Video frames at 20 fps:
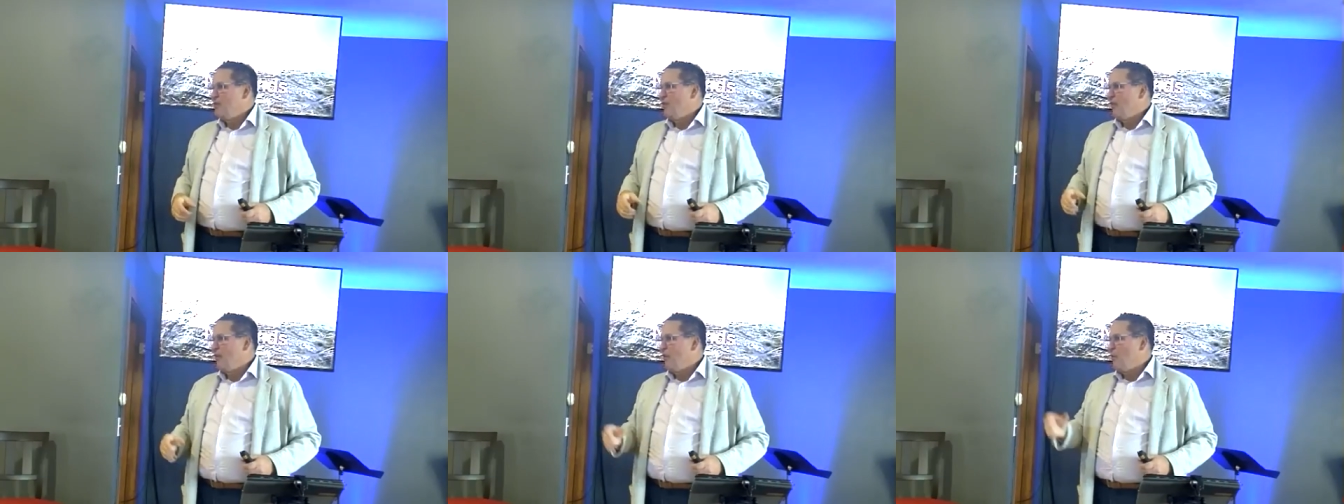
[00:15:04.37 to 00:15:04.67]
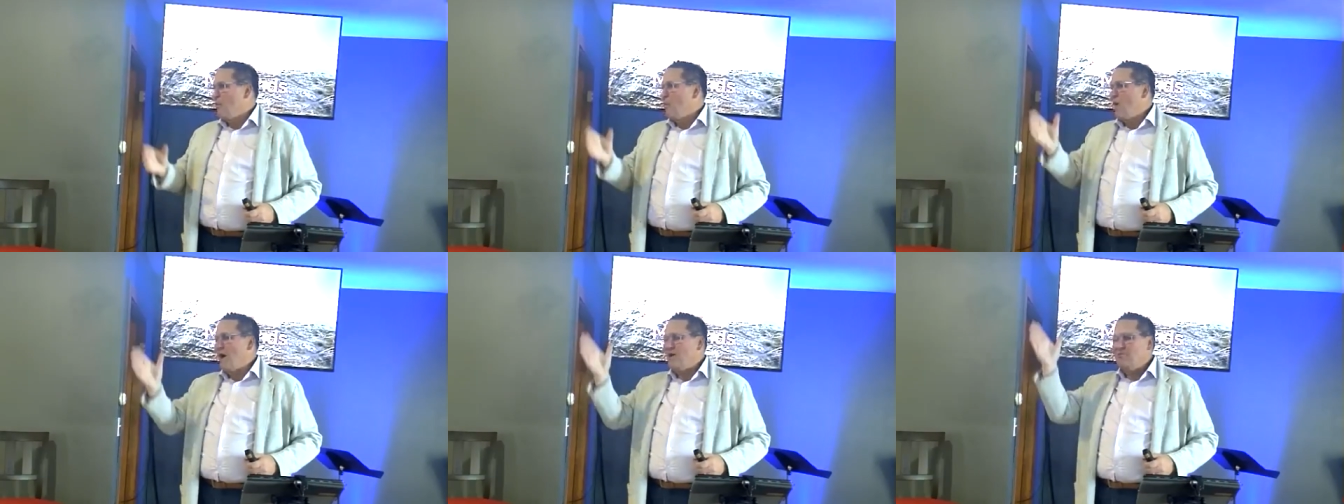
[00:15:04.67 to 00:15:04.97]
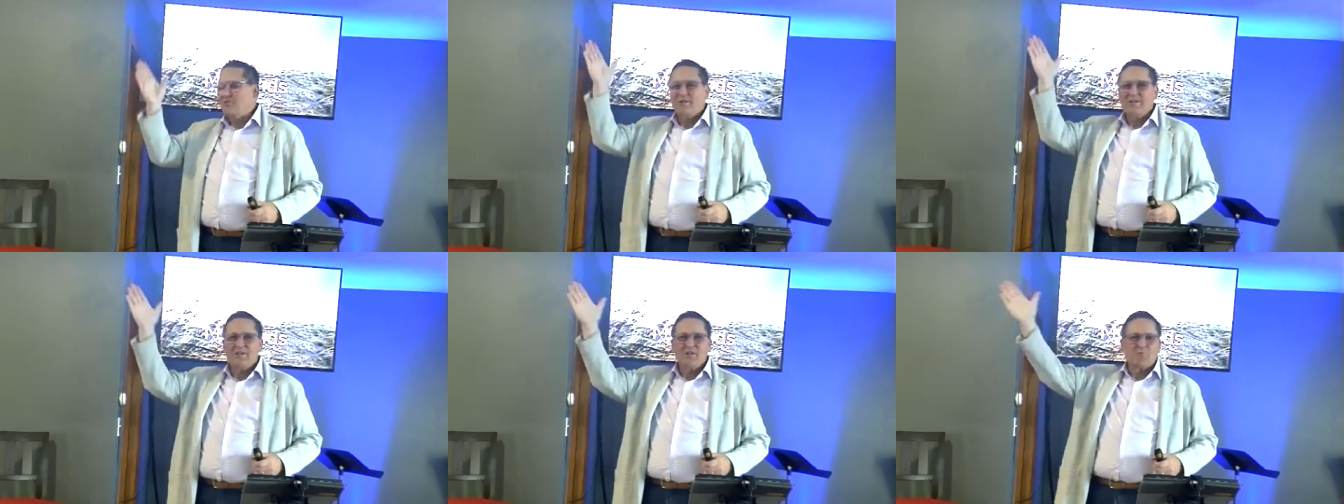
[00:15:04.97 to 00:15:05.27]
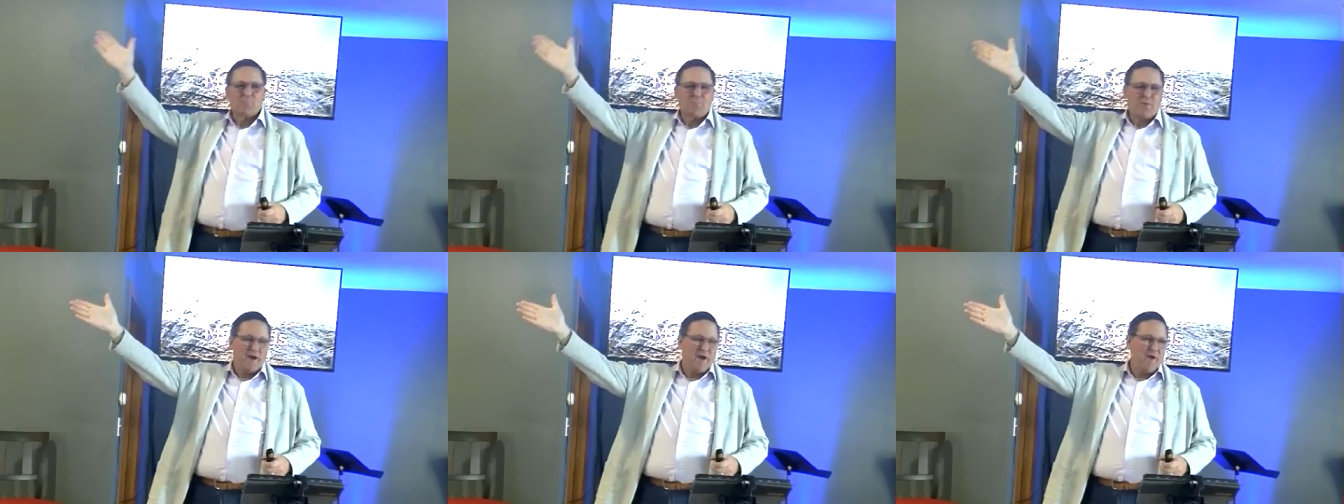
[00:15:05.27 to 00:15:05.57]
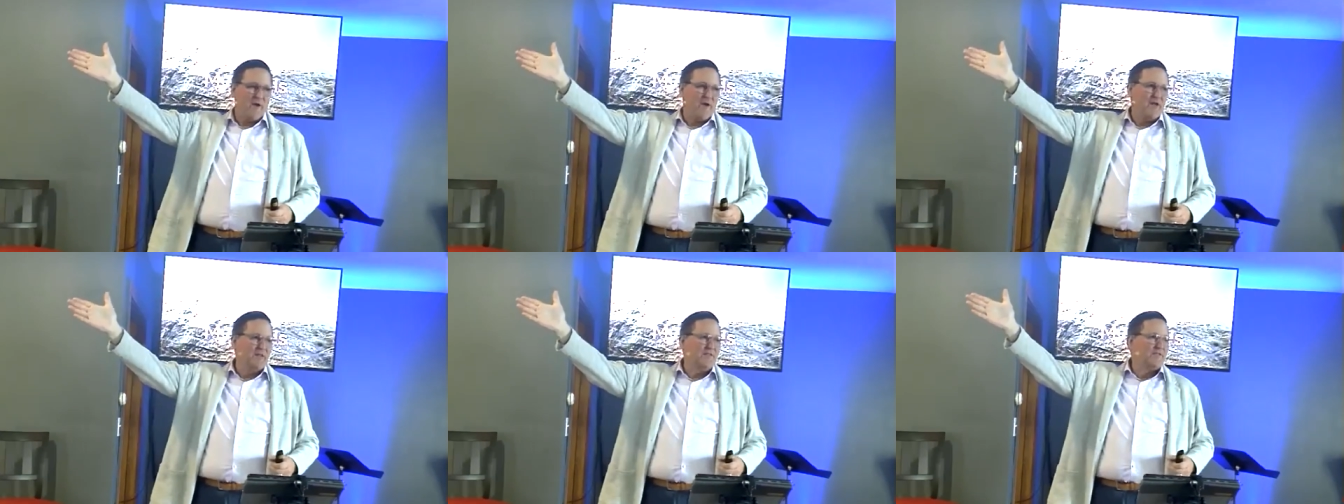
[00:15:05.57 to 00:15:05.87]
No, it wasn't his
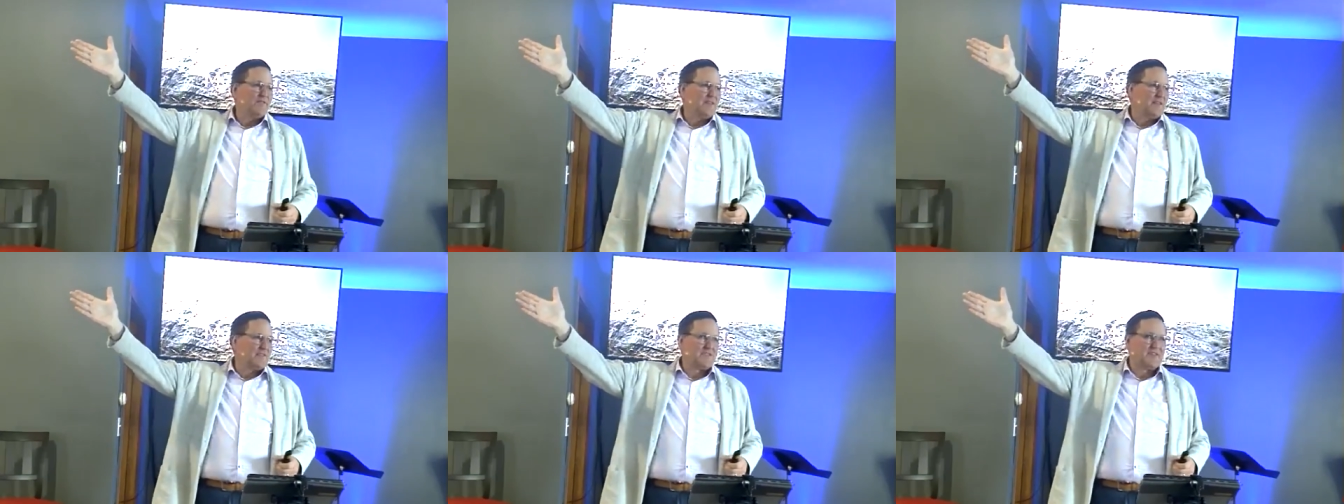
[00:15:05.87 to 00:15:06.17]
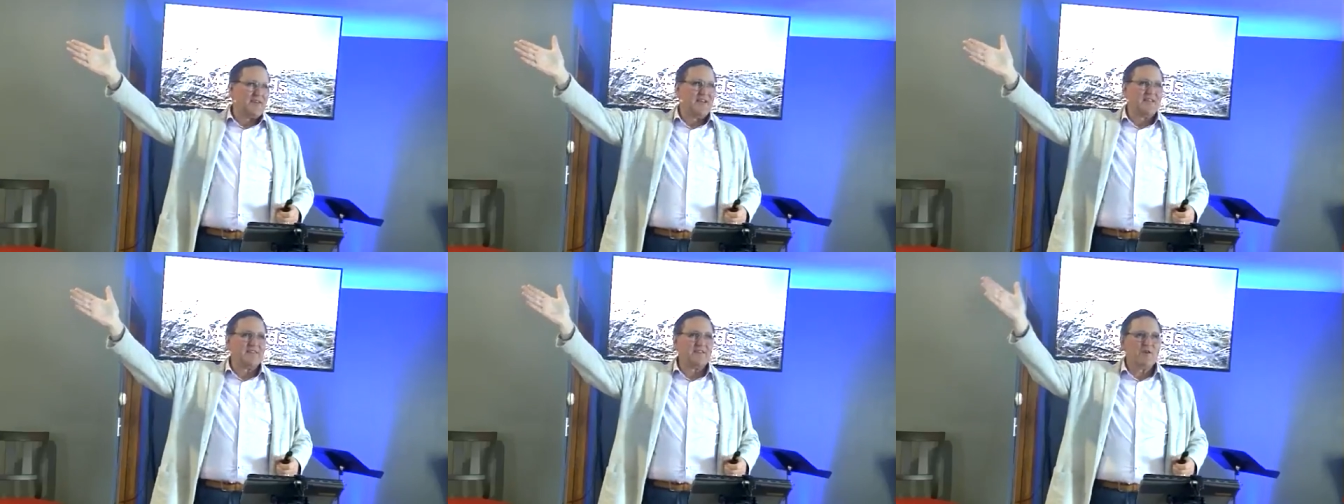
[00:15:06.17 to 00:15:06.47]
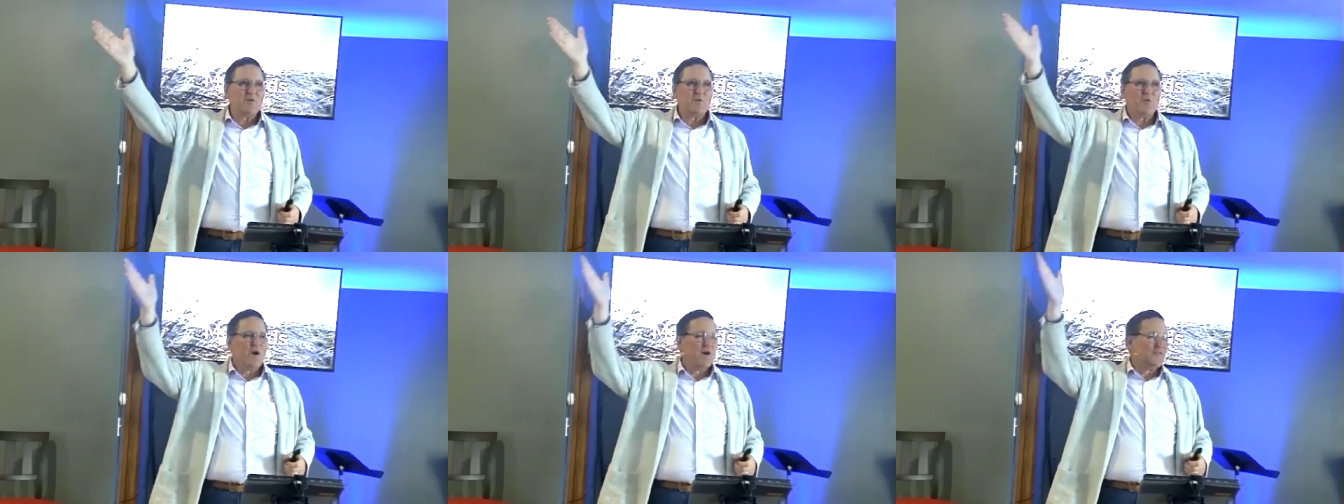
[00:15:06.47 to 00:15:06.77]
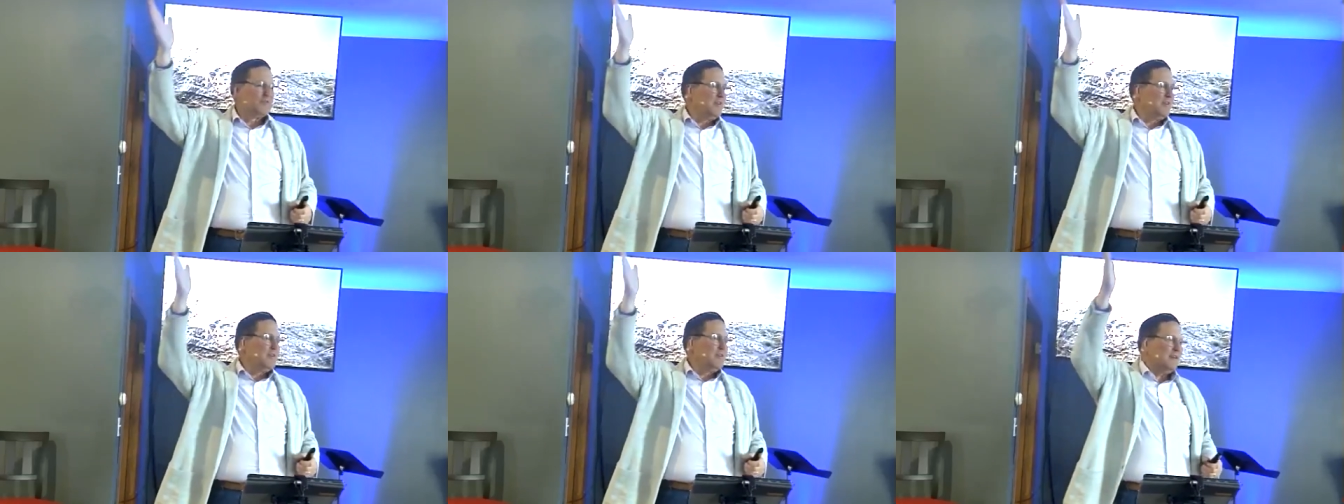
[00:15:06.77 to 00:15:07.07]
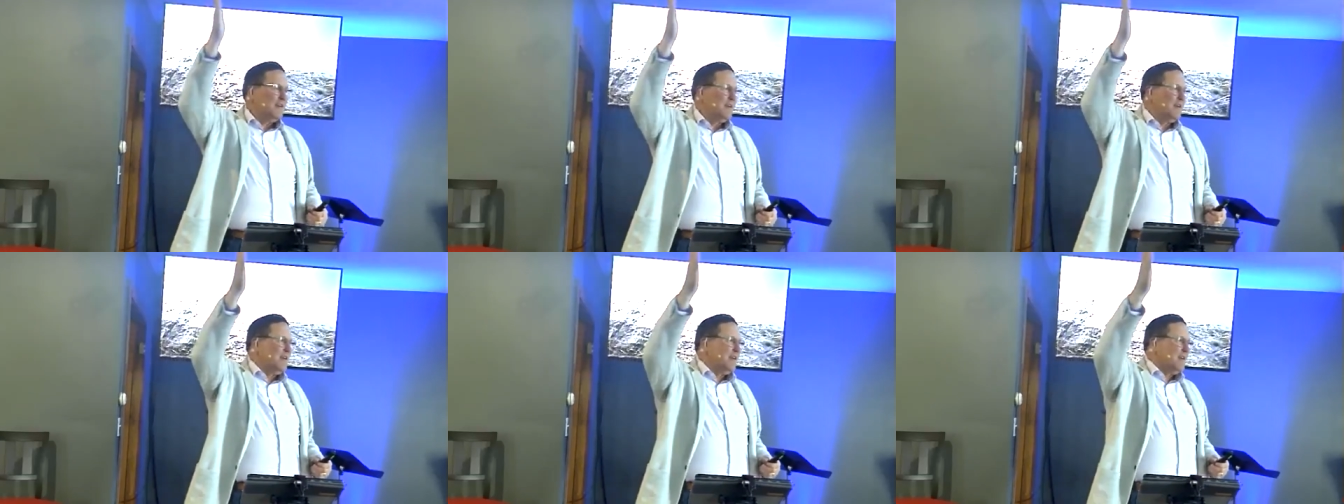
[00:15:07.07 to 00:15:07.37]
parents that sinned, and it wasn't